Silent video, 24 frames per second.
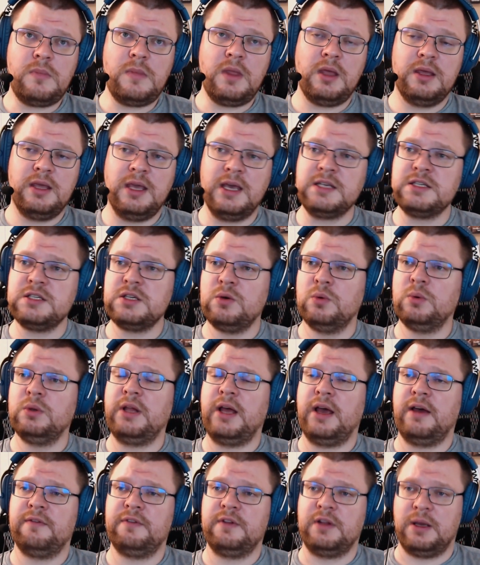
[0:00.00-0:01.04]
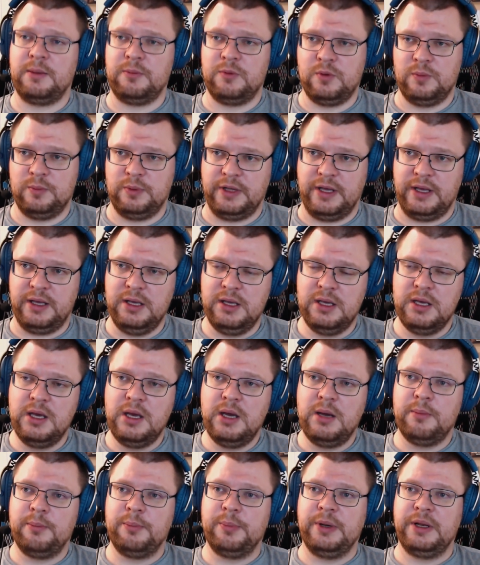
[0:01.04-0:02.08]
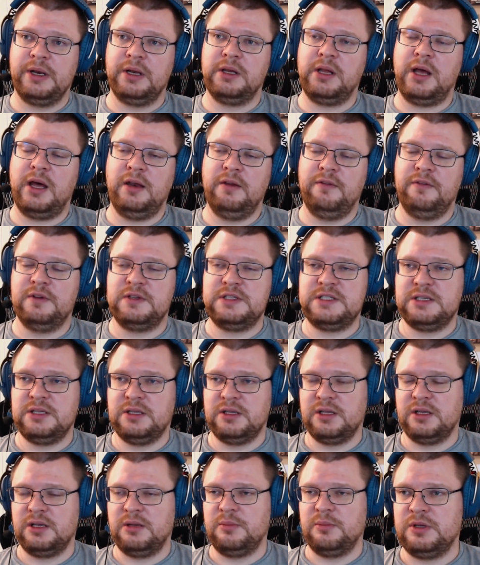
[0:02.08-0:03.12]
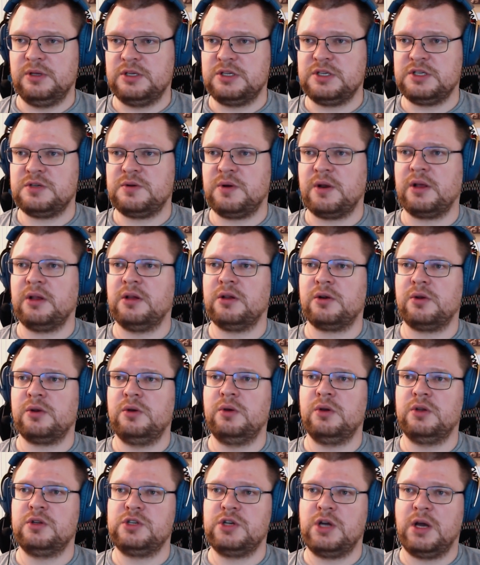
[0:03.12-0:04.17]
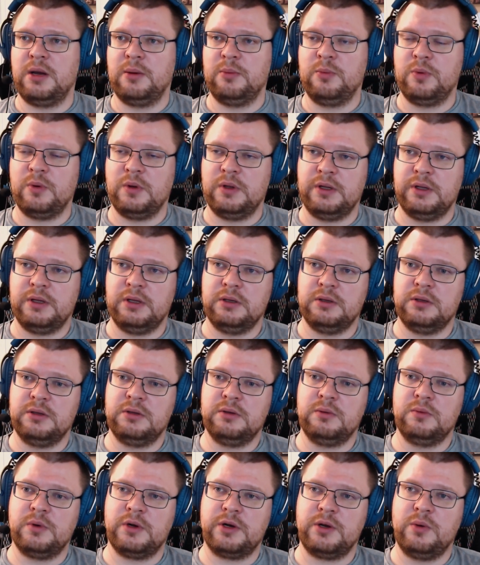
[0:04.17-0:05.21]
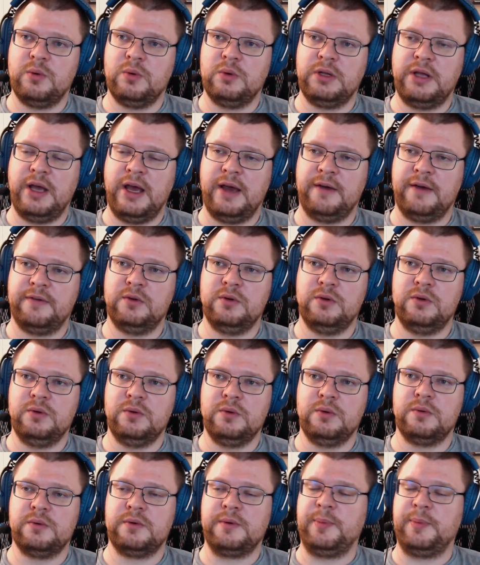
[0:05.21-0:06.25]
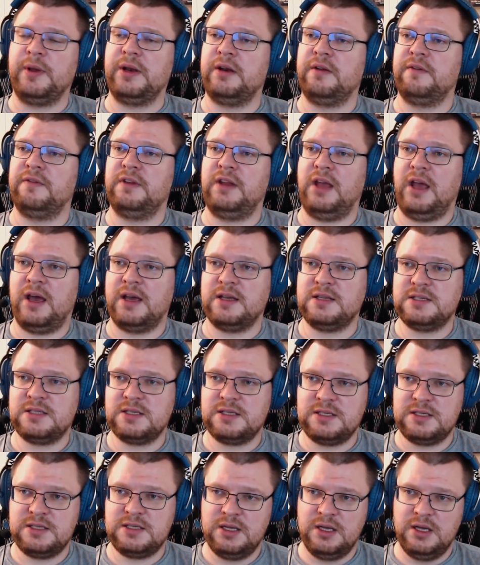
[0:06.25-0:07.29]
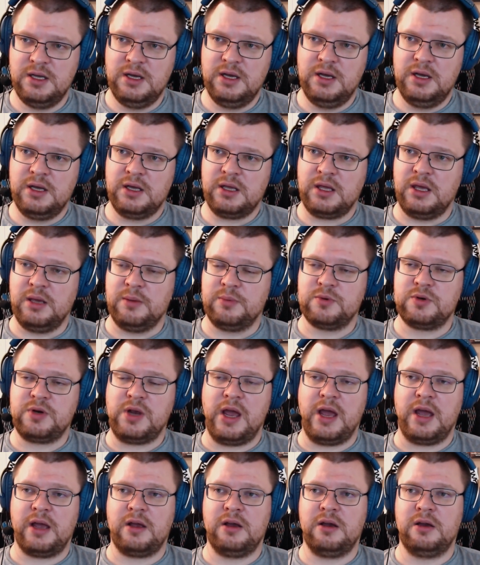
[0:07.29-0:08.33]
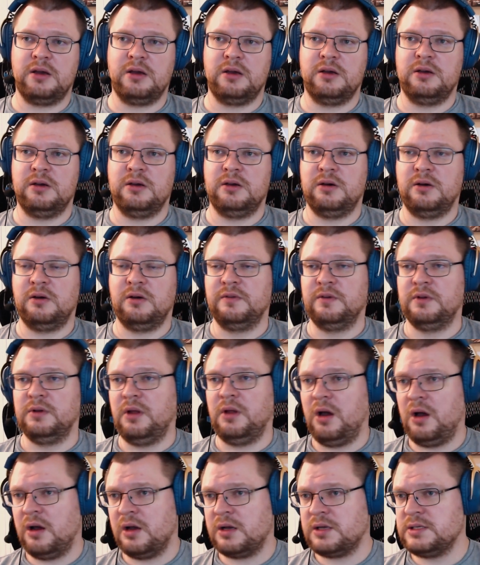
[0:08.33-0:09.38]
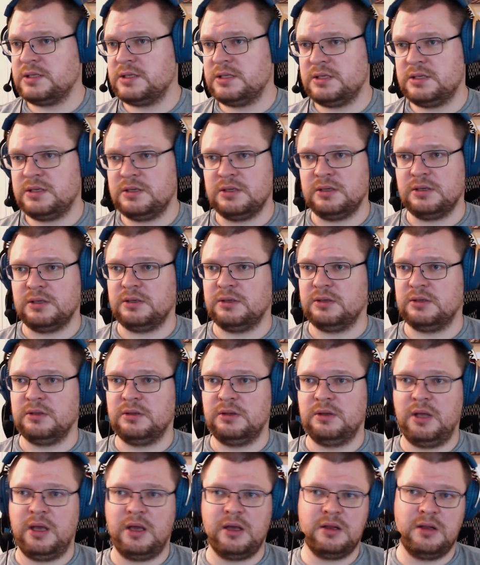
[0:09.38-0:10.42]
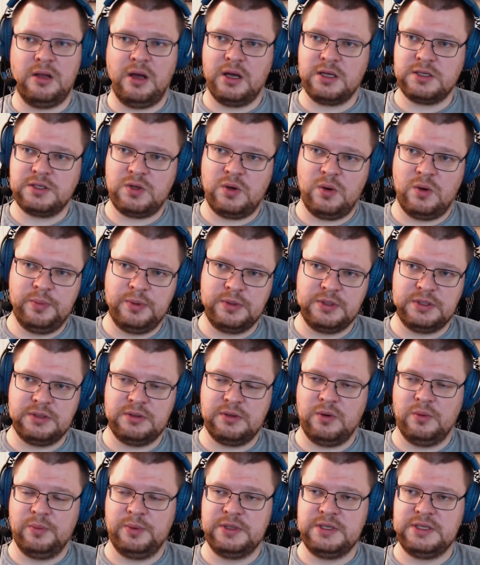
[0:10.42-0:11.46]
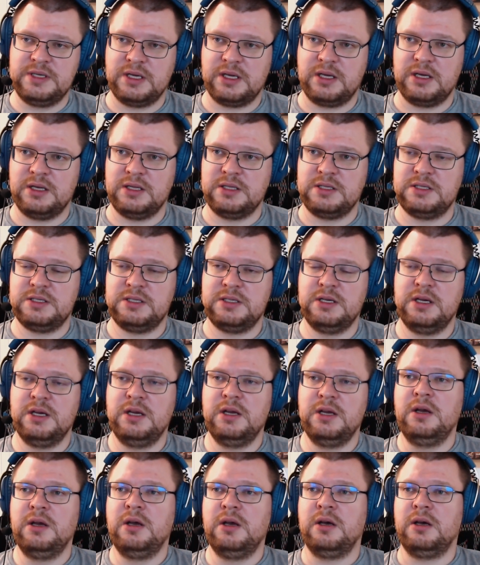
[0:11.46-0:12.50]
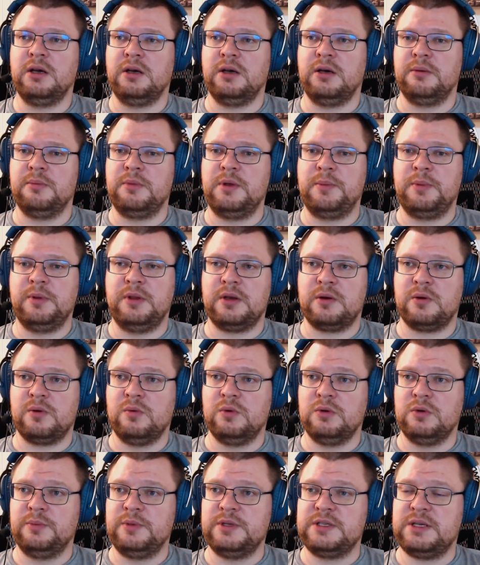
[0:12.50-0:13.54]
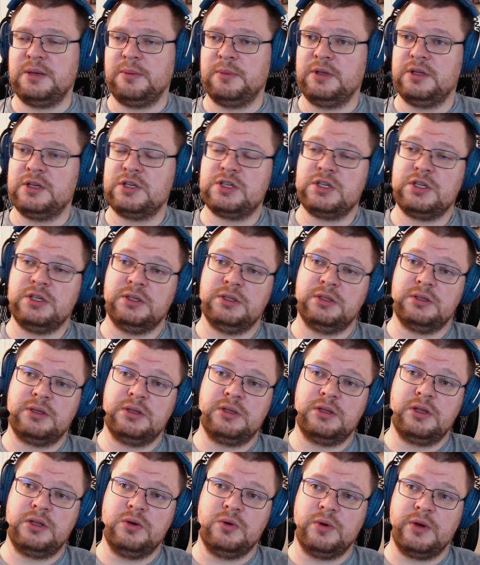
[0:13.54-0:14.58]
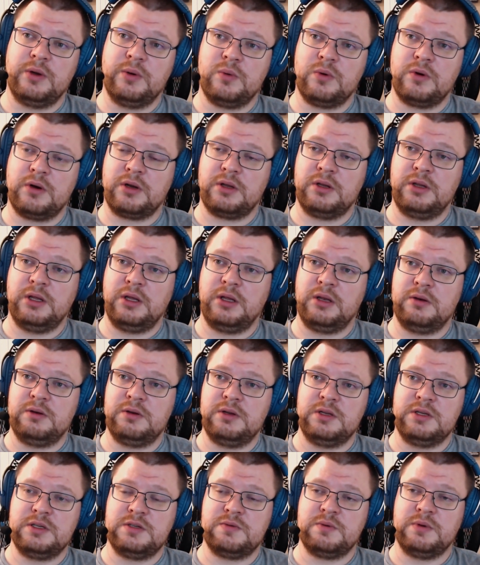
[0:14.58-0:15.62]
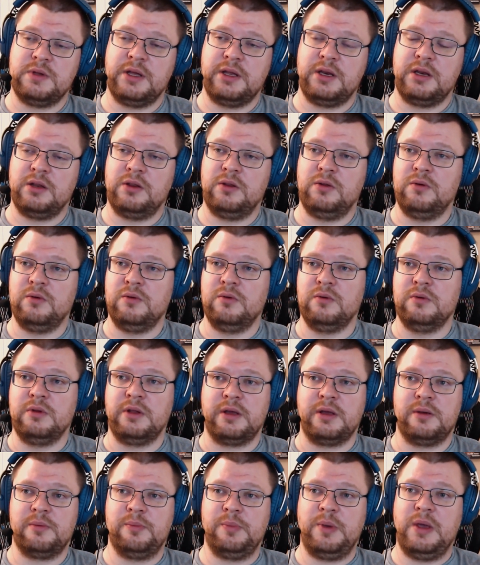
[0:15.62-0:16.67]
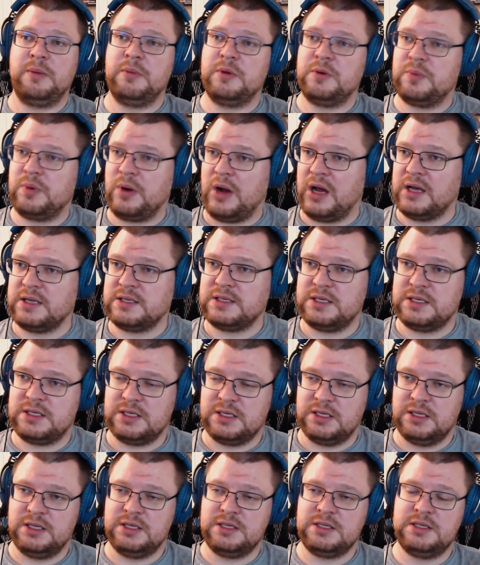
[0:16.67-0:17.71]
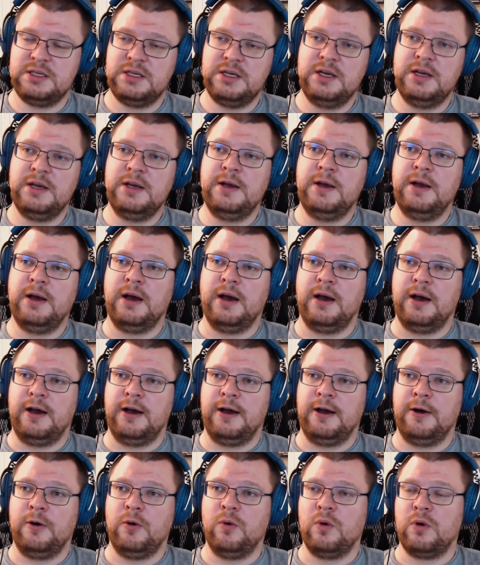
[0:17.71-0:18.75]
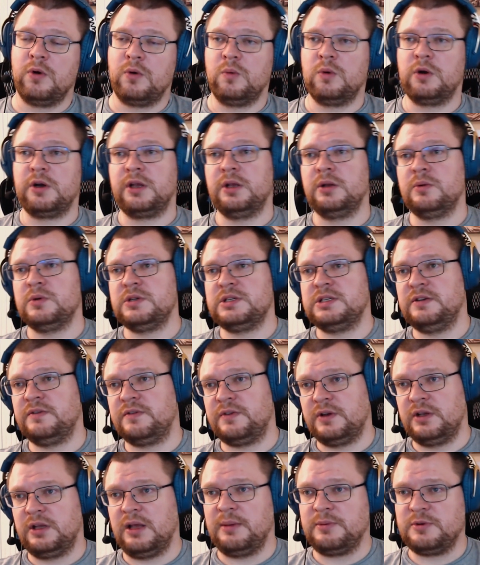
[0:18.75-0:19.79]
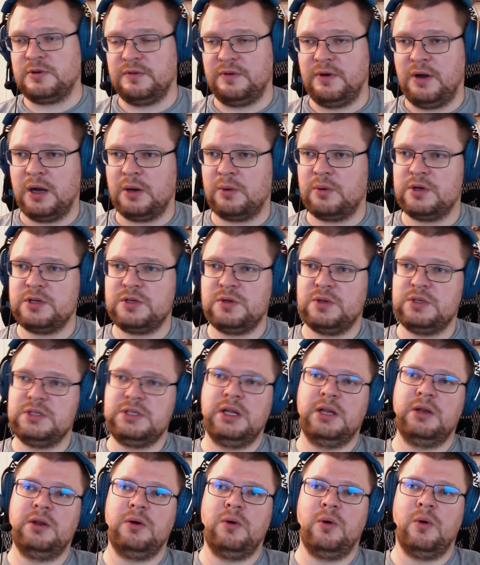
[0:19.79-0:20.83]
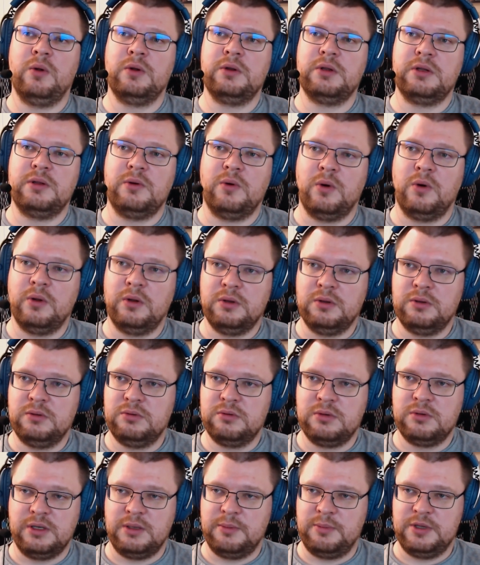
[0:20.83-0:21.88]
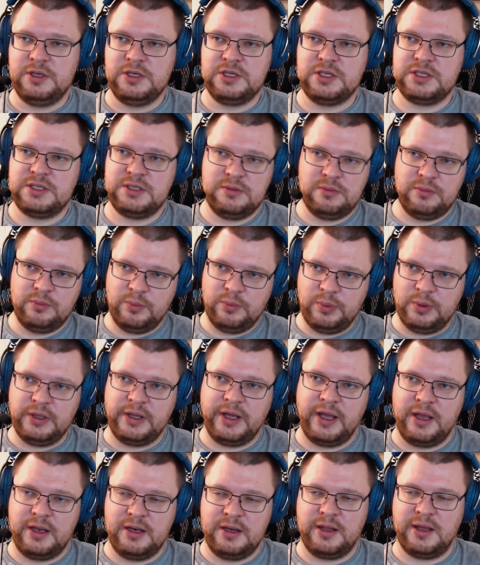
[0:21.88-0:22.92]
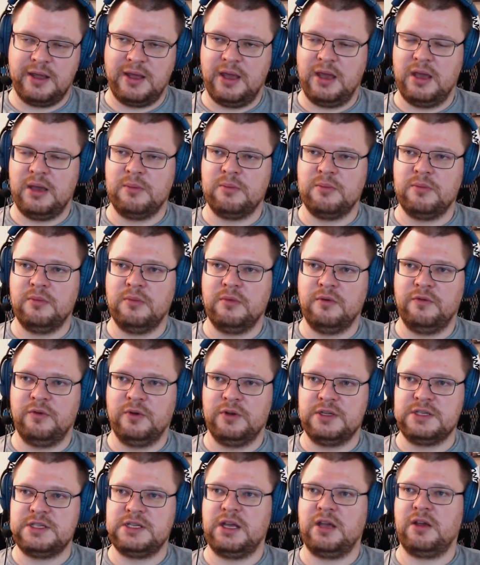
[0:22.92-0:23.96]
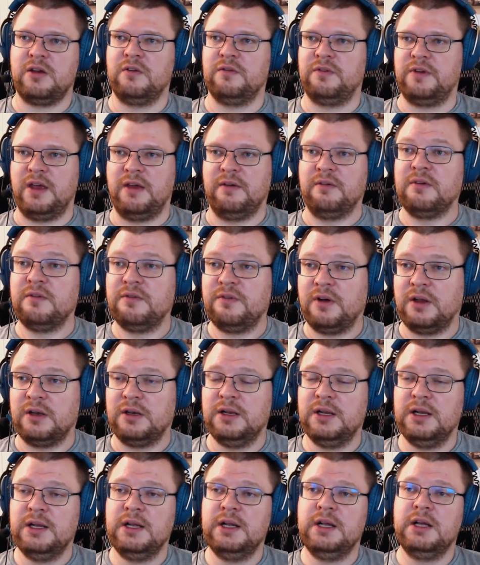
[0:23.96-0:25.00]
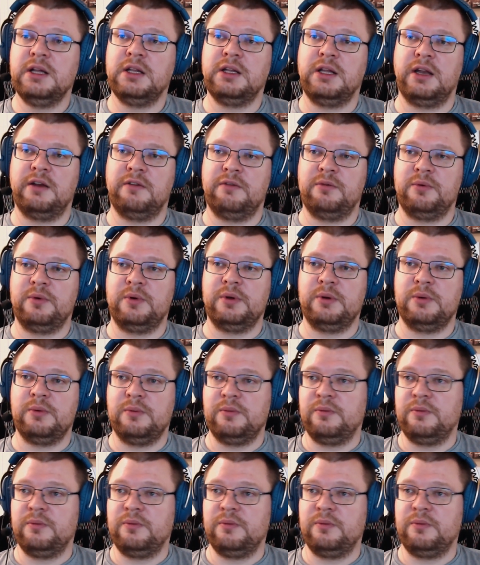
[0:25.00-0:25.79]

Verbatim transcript: yes, you will have time to play, but a lot of it's still going to just regular QA job, well, where you will have to do repetitive tasks, keep track uh, of the logs, uh, take logs, open open tickets. Uh, maybe there will be some additional QA work that is related to like payment processes uh, or working with different types of hardware. So it's not all all going to be just playing the game for the sake of having fun. A lot of it,